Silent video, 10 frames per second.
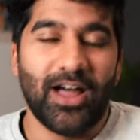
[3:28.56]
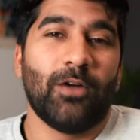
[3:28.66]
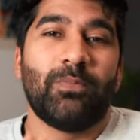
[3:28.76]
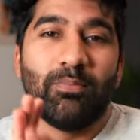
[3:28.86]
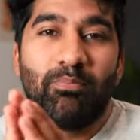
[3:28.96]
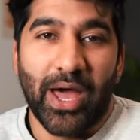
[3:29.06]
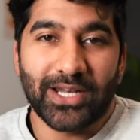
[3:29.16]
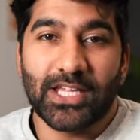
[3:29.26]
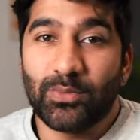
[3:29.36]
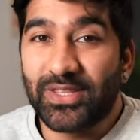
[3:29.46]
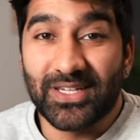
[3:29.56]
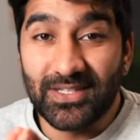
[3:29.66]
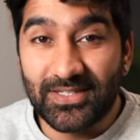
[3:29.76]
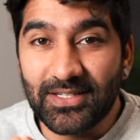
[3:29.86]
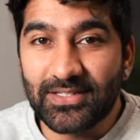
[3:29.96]
I've been battling with
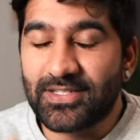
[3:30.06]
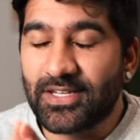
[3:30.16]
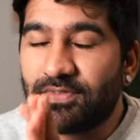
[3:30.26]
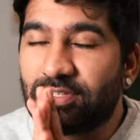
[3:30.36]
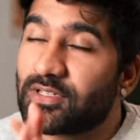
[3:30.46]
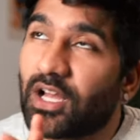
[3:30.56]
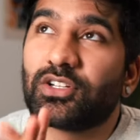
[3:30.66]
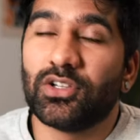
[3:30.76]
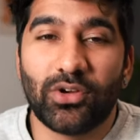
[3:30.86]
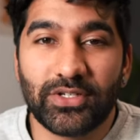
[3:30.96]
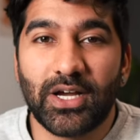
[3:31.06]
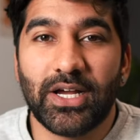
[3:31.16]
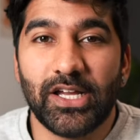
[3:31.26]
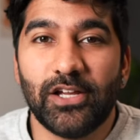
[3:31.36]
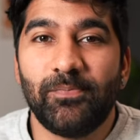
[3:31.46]
consistency for such a long
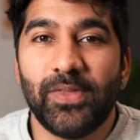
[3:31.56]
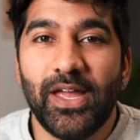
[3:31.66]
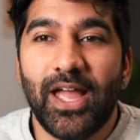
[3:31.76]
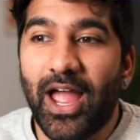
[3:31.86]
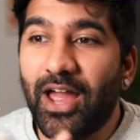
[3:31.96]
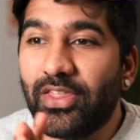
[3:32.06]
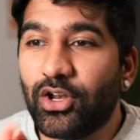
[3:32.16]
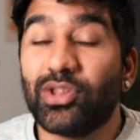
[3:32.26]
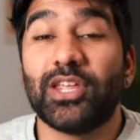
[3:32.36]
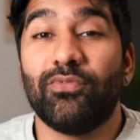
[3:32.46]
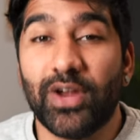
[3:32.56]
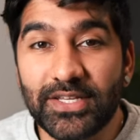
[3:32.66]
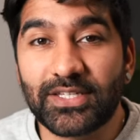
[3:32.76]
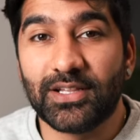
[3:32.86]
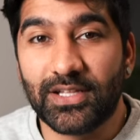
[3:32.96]
time. And then only
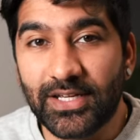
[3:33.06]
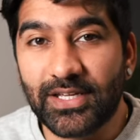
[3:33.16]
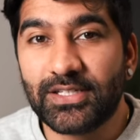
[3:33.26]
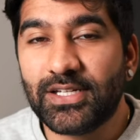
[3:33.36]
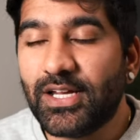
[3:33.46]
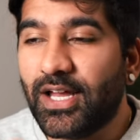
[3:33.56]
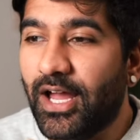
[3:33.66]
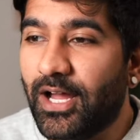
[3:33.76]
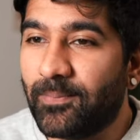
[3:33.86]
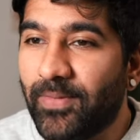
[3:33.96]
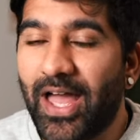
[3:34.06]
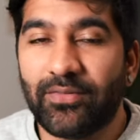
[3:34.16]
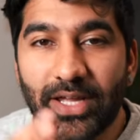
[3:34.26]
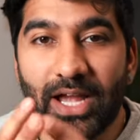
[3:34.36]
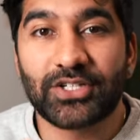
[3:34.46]
recently
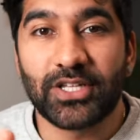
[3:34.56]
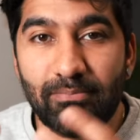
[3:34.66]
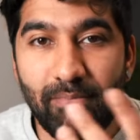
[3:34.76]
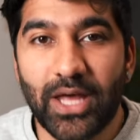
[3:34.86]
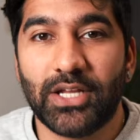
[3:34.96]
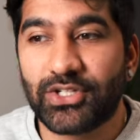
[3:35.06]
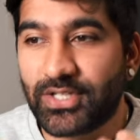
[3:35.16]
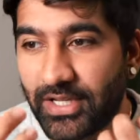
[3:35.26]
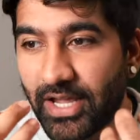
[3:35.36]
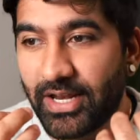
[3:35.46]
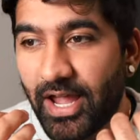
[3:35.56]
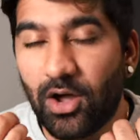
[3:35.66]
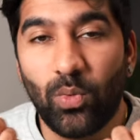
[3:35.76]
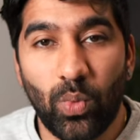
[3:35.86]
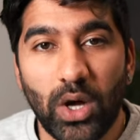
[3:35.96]
have I actually managed to get
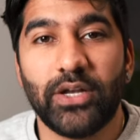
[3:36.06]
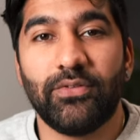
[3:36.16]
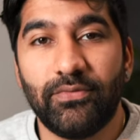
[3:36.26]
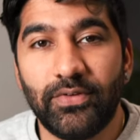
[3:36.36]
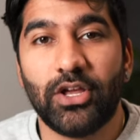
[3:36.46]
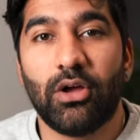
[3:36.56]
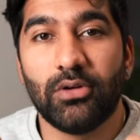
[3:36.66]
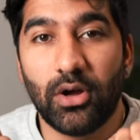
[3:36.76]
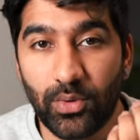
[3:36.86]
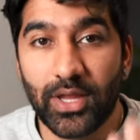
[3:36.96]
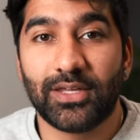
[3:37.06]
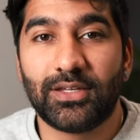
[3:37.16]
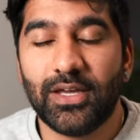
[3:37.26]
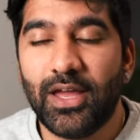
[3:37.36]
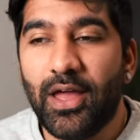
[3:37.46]
out one video a
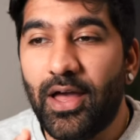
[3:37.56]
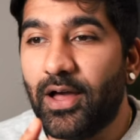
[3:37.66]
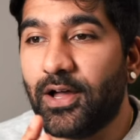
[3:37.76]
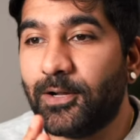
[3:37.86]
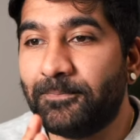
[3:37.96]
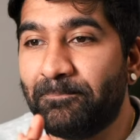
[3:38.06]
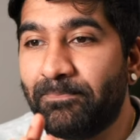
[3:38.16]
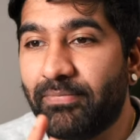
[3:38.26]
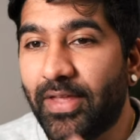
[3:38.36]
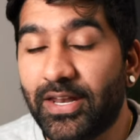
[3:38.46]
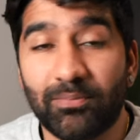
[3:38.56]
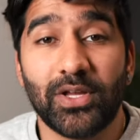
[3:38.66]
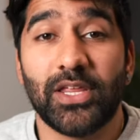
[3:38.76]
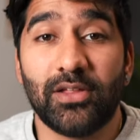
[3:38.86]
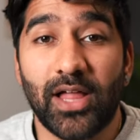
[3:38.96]
week. And I'm
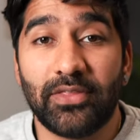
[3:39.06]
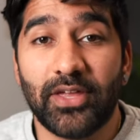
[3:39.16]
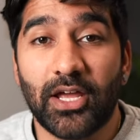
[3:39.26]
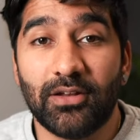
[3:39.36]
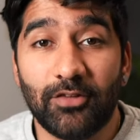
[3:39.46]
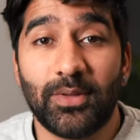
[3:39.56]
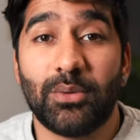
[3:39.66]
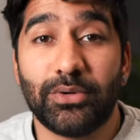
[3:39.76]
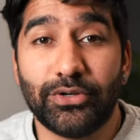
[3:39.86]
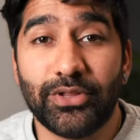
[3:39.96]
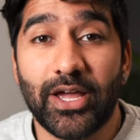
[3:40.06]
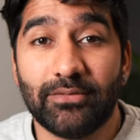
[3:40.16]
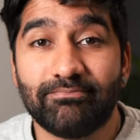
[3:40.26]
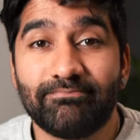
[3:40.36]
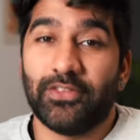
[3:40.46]
really glad that I've been able to do that.
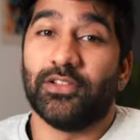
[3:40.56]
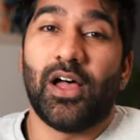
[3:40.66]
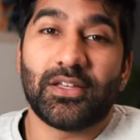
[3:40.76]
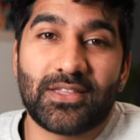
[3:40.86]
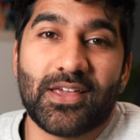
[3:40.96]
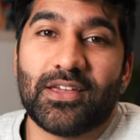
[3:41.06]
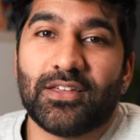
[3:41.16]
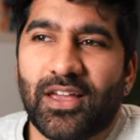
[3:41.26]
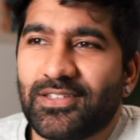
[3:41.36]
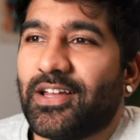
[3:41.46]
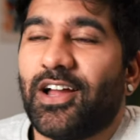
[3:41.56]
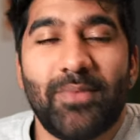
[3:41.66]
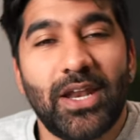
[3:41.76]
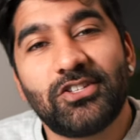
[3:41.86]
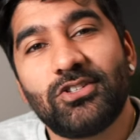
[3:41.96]
And the last thing is that I
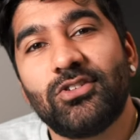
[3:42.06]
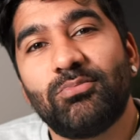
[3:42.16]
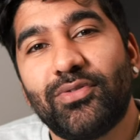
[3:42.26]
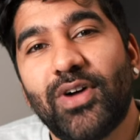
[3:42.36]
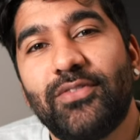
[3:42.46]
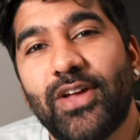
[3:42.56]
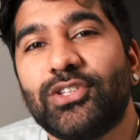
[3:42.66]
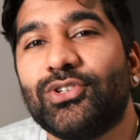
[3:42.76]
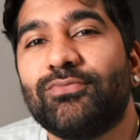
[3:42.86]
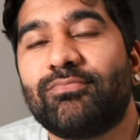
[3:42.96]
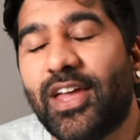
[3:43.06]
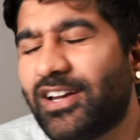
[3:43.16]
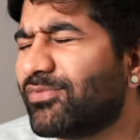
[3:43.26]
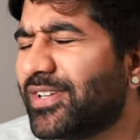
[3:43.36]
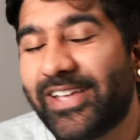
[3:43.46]
managed to provide value.
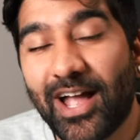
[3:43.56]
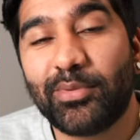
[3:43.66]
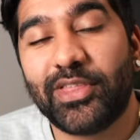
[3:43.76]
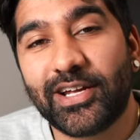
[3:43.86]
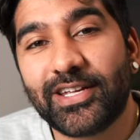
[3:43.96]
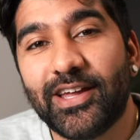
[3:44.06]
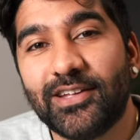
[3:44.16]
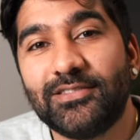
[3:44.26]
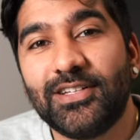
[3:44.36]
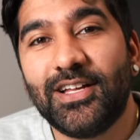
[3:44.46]
And I'm really happy that I can.